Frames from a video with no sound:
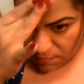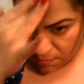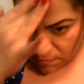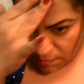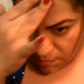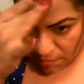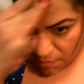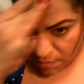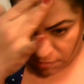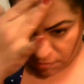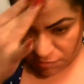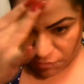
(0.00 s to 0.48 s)

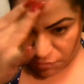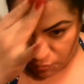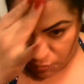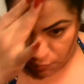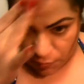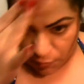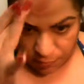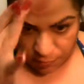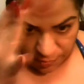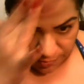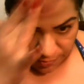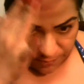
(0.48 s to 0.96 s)
contour.
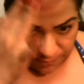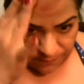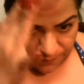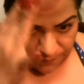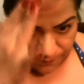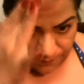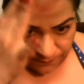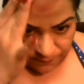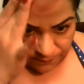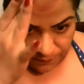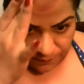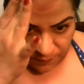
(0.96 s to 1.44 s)

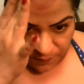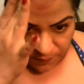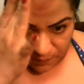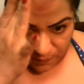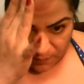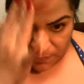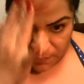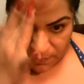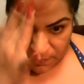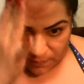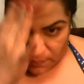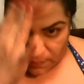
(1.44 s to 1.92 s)

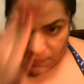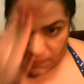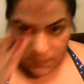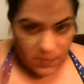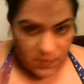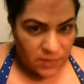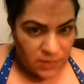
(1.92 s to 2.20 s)
I